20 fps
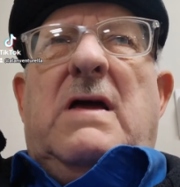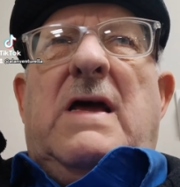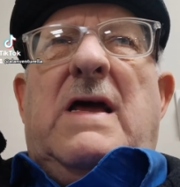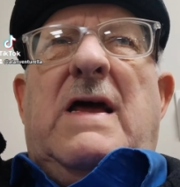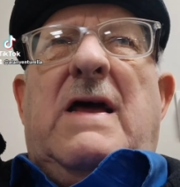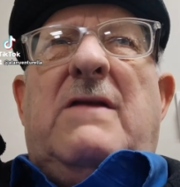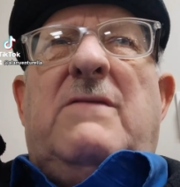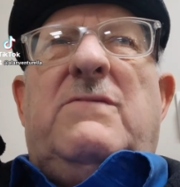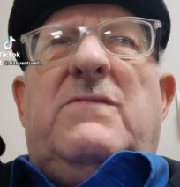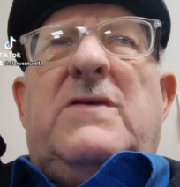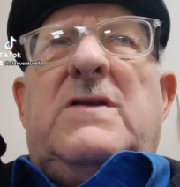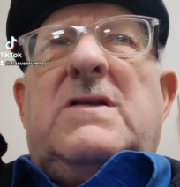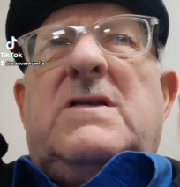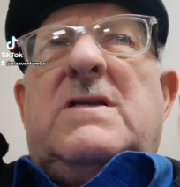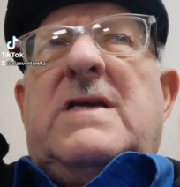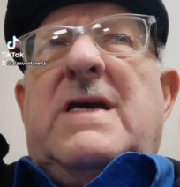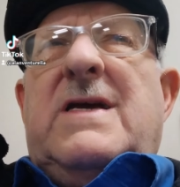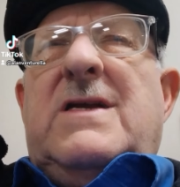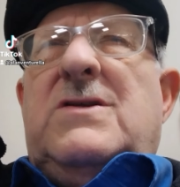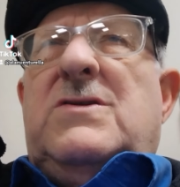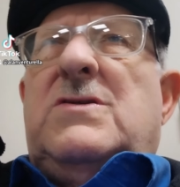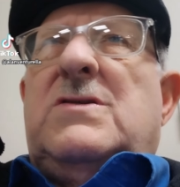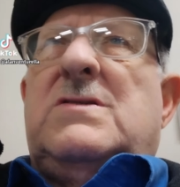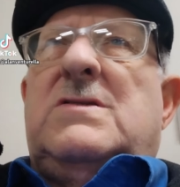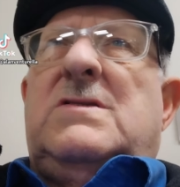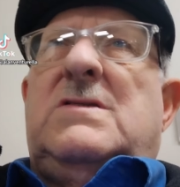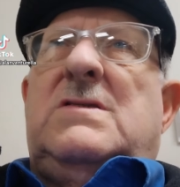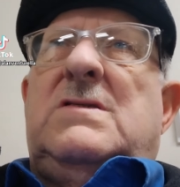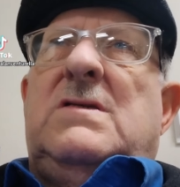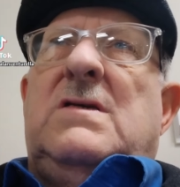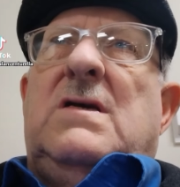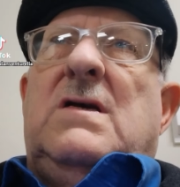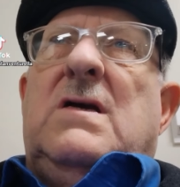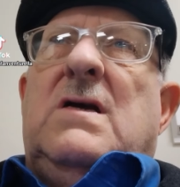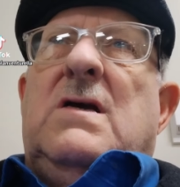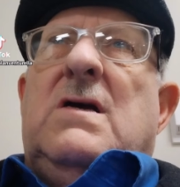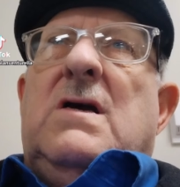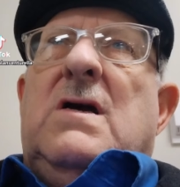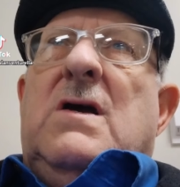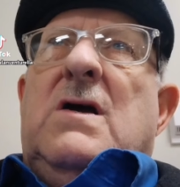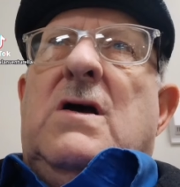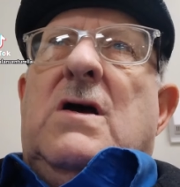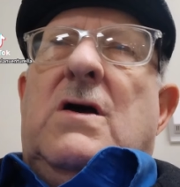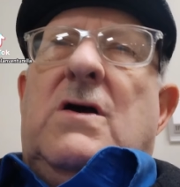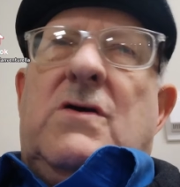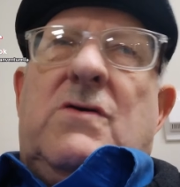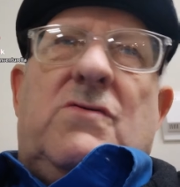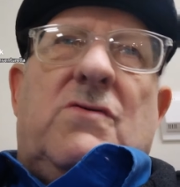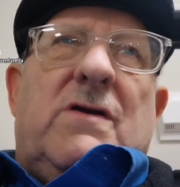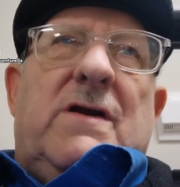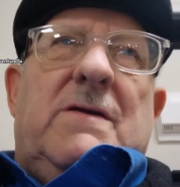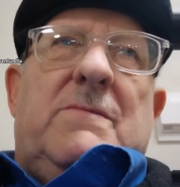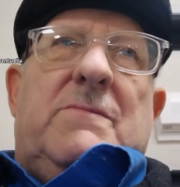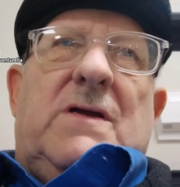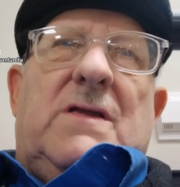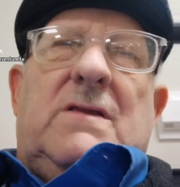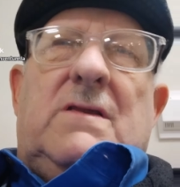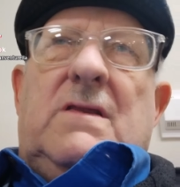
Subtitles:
advantageous agreement.